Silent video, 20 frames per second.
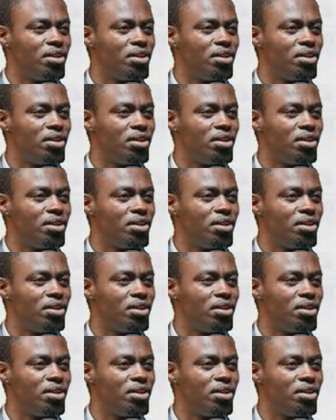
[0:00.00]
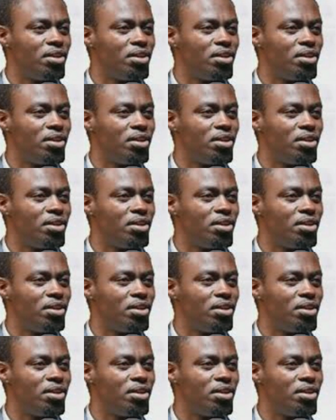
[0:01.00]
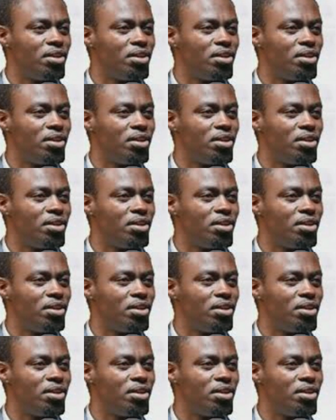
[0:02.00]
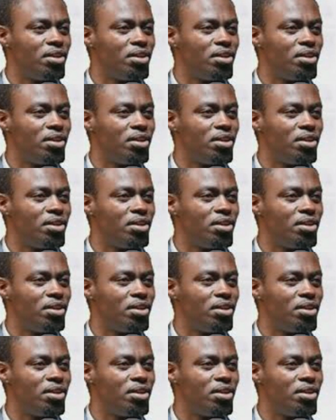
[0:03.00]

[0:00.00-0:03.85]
[no speech]